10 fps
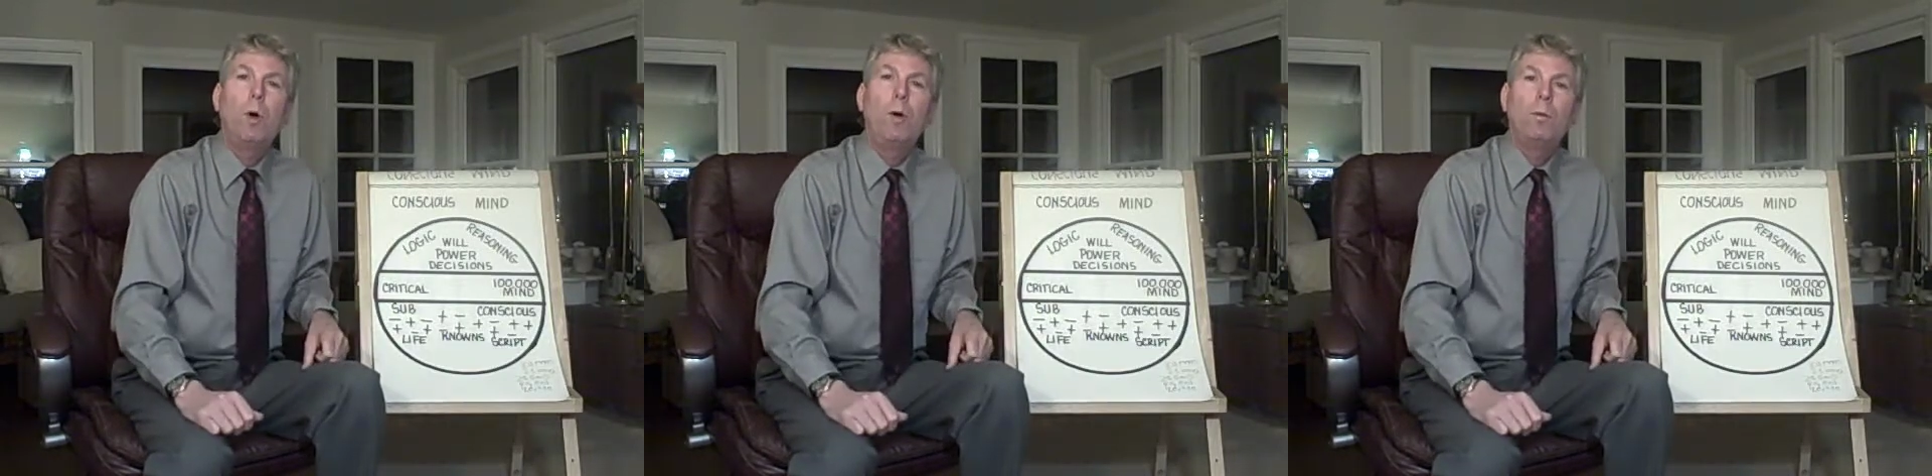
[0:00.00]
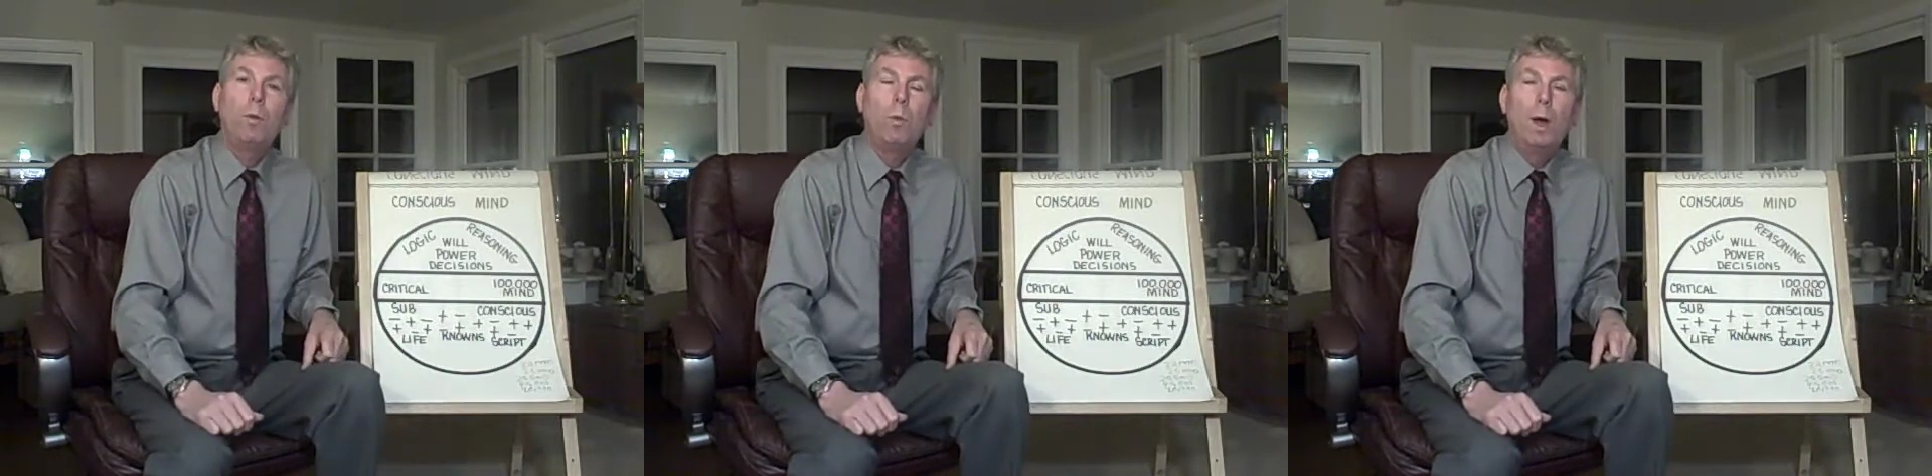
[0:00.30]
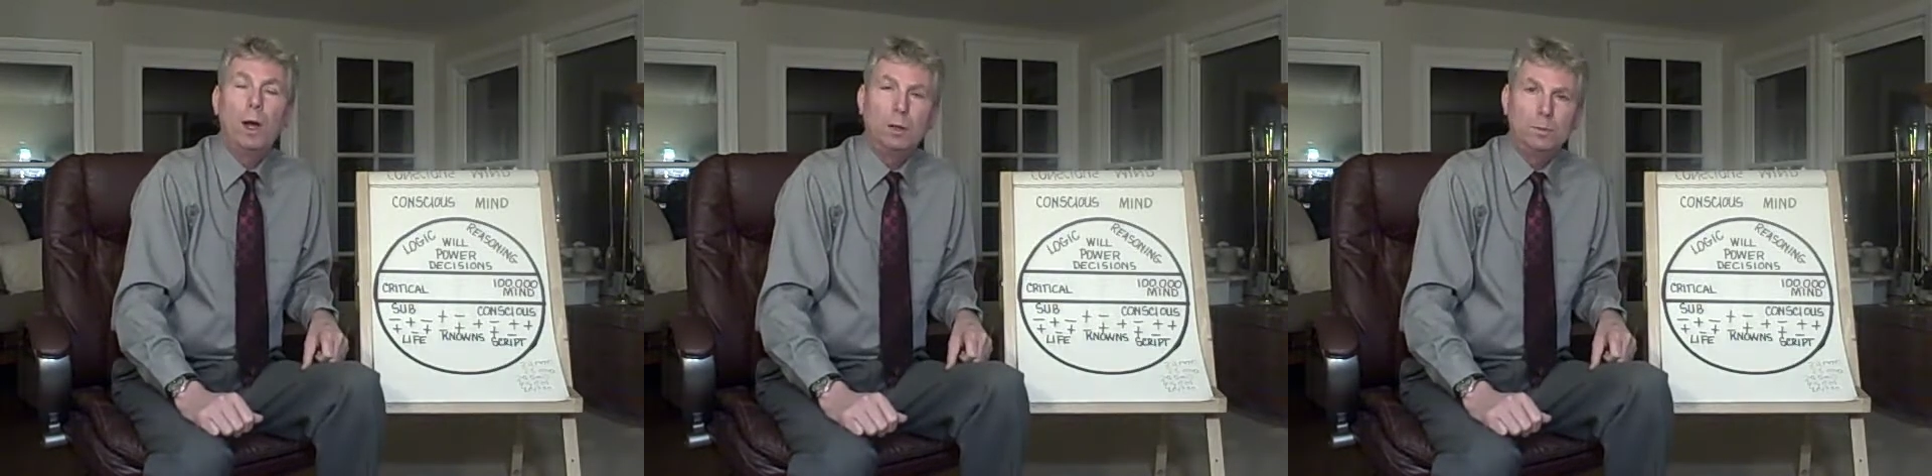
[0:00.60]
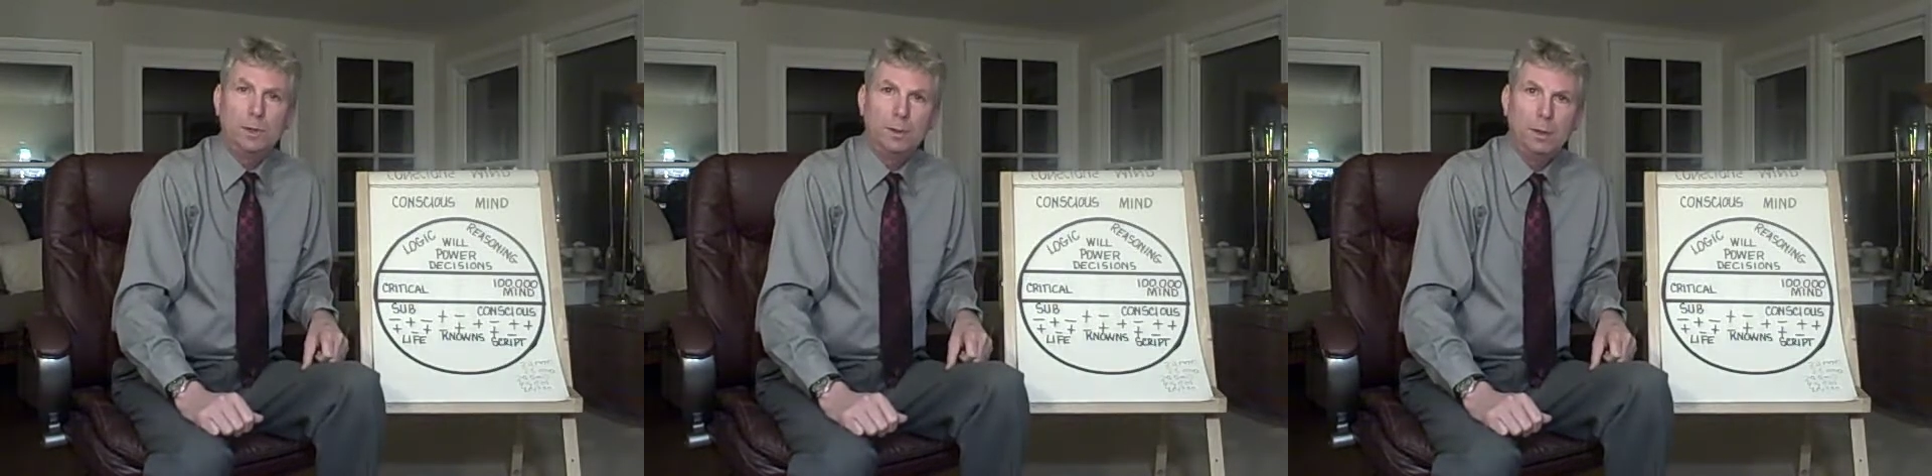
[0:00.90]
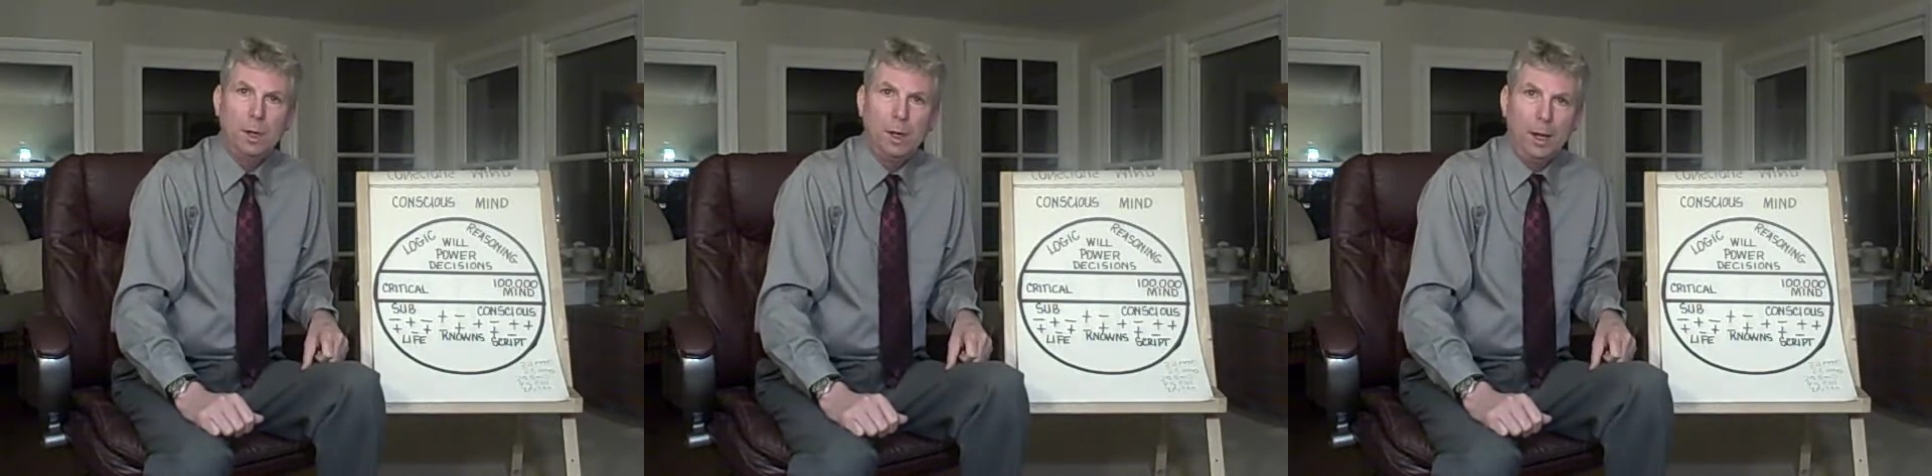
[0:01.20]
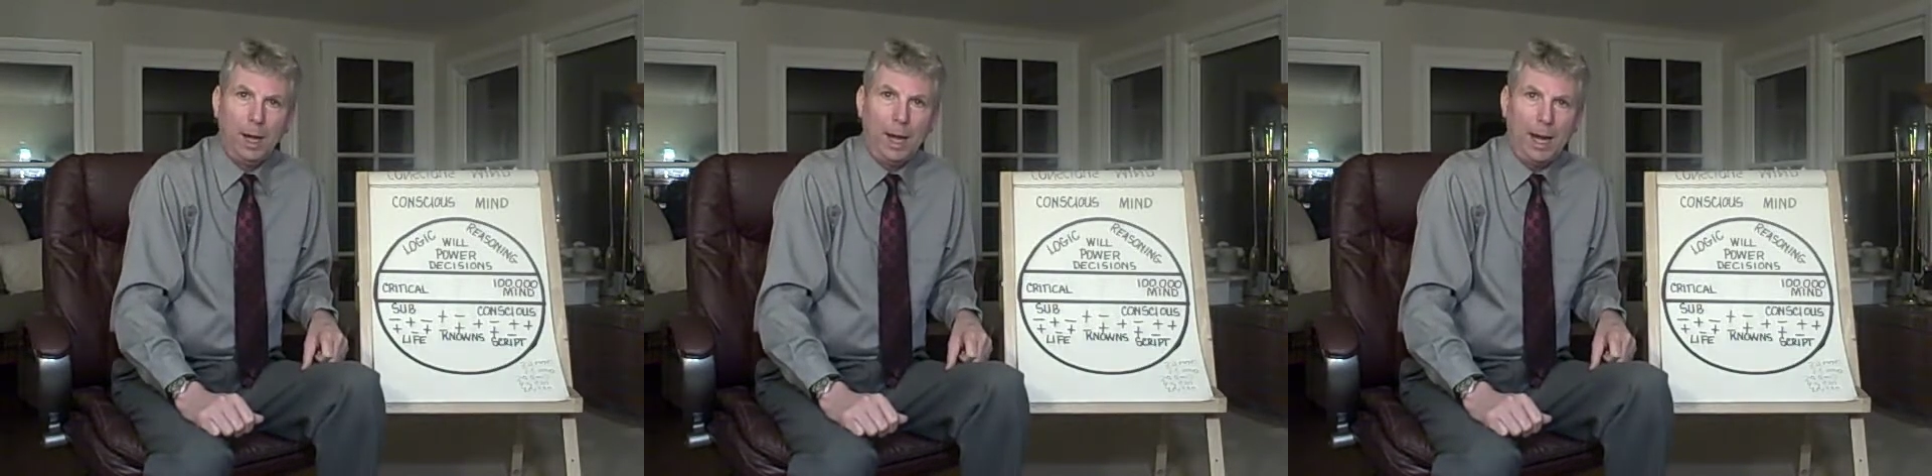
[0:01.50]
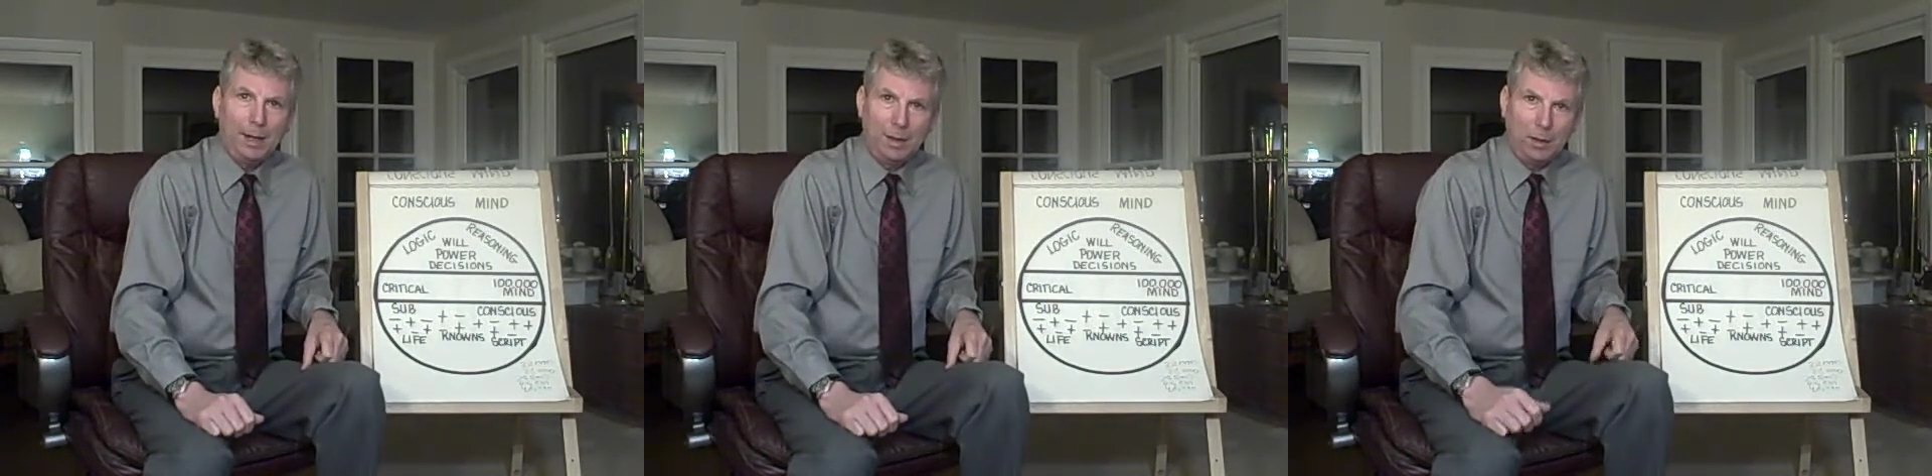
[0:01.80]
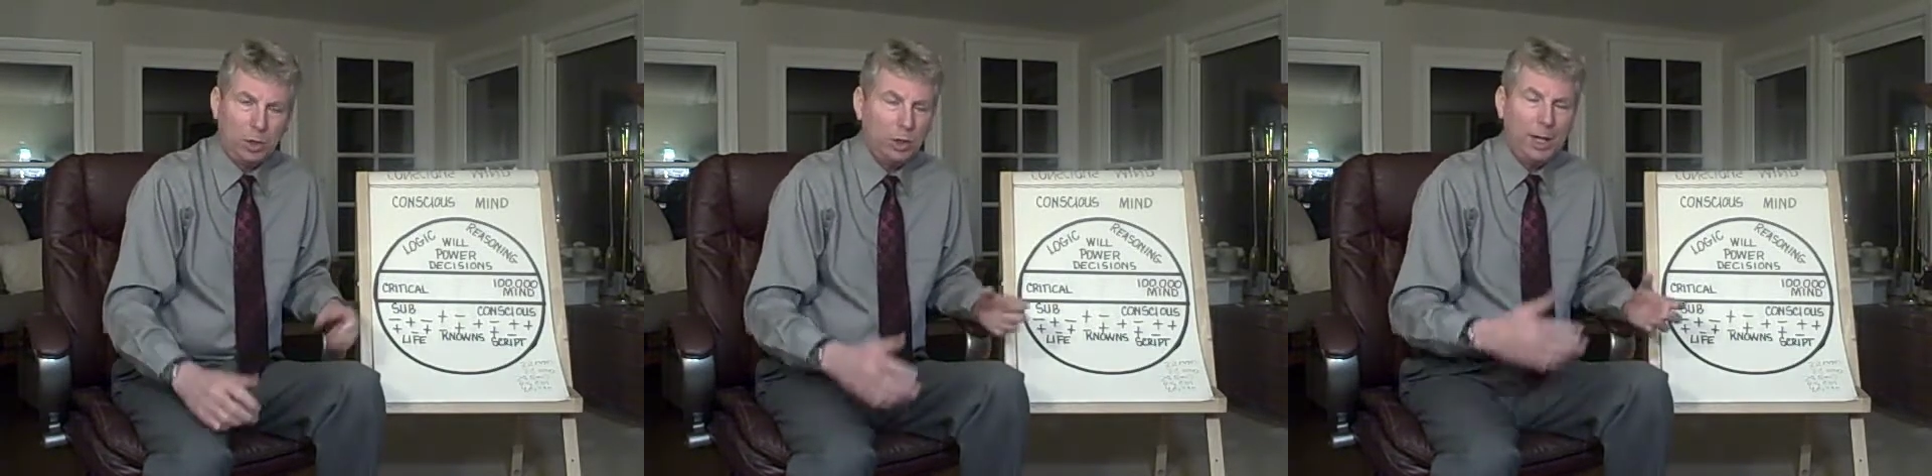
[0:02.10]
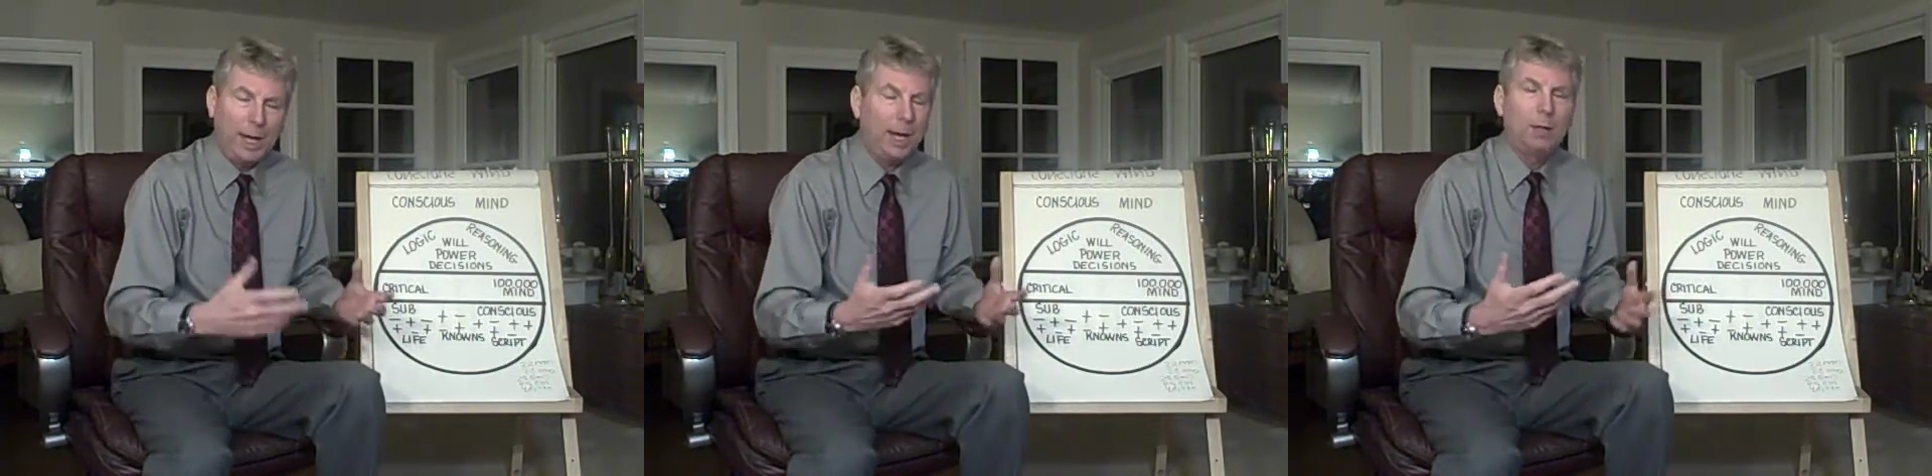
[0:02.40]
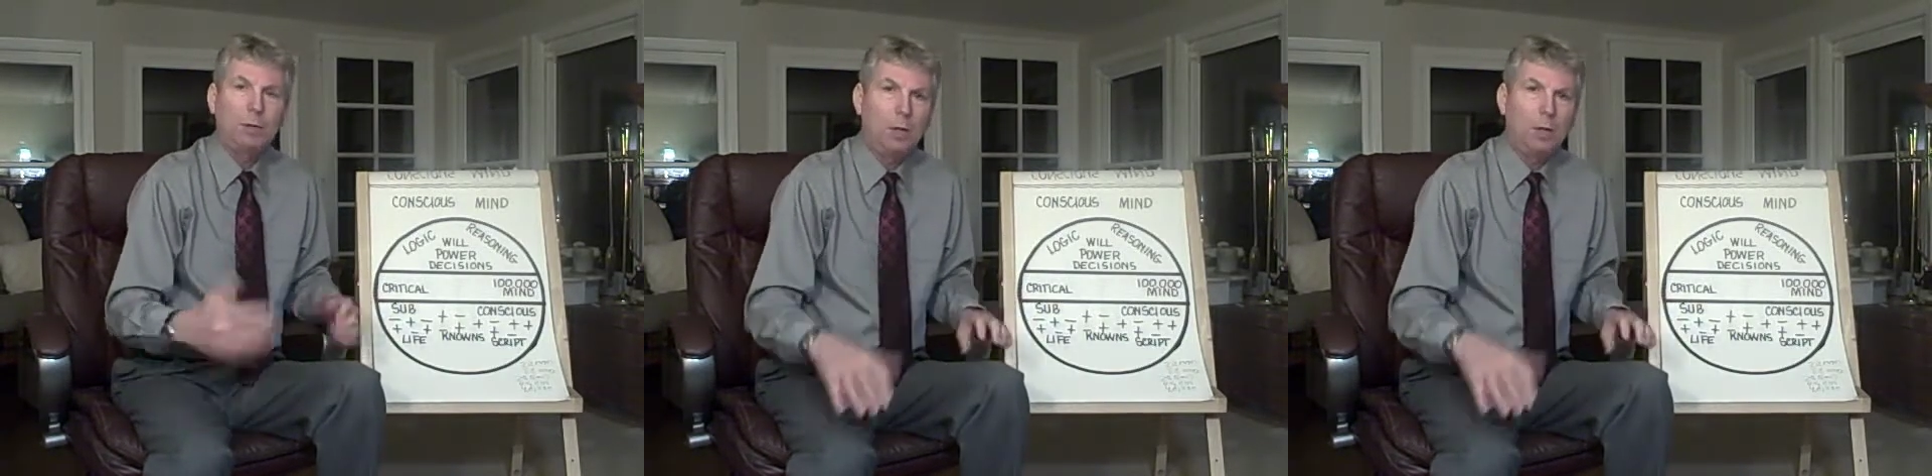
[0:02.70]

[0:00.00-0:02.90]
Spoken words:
overwhelmed and couldn't handle